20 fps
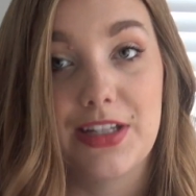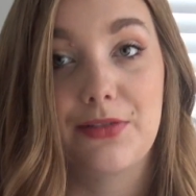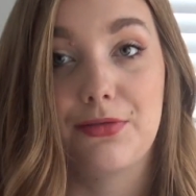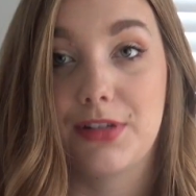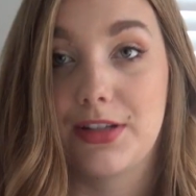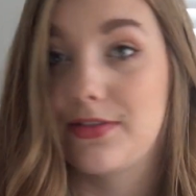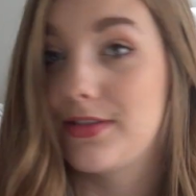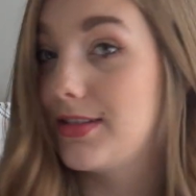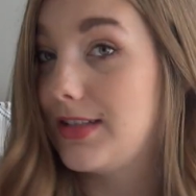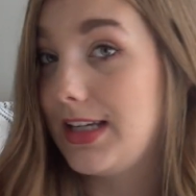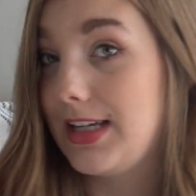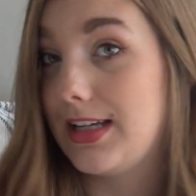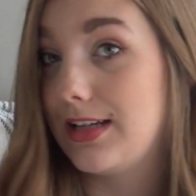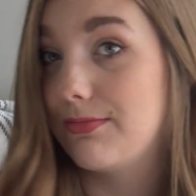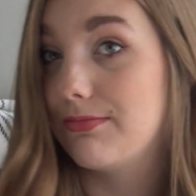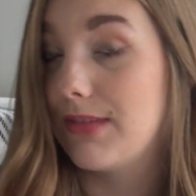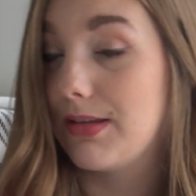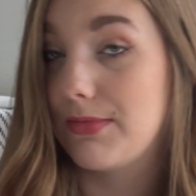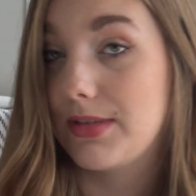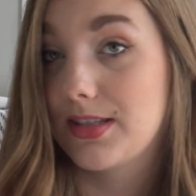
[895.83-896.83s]
and we've
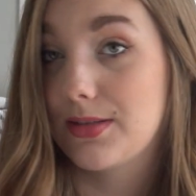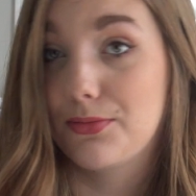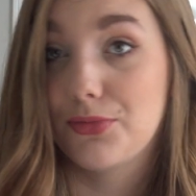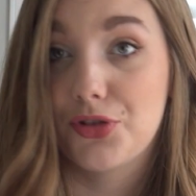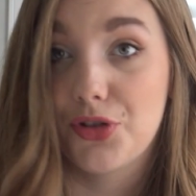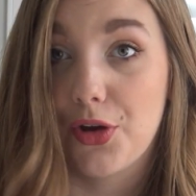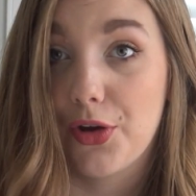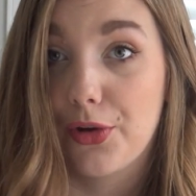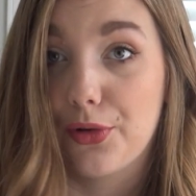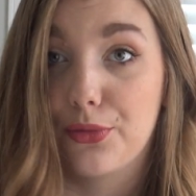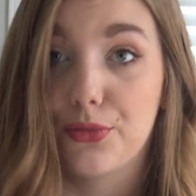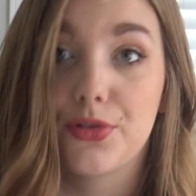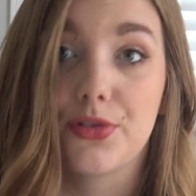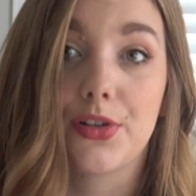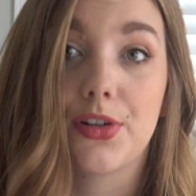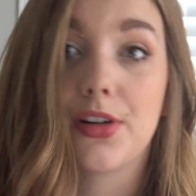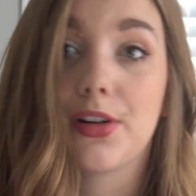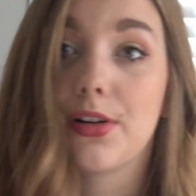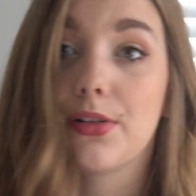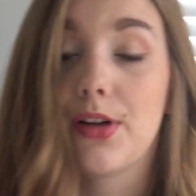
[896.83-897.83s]
seen maybe some shows
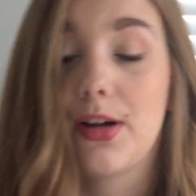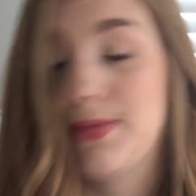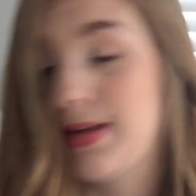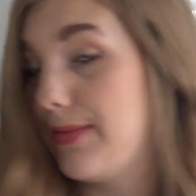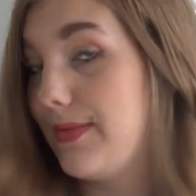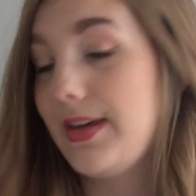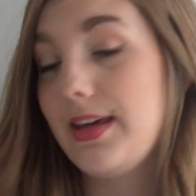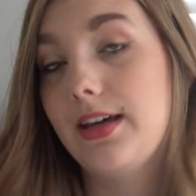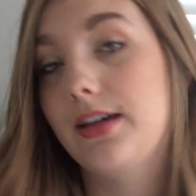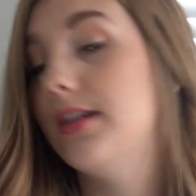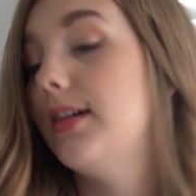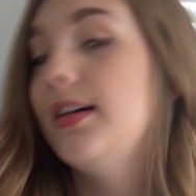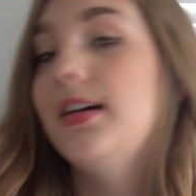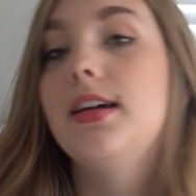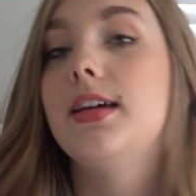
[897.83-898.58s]
or maybe a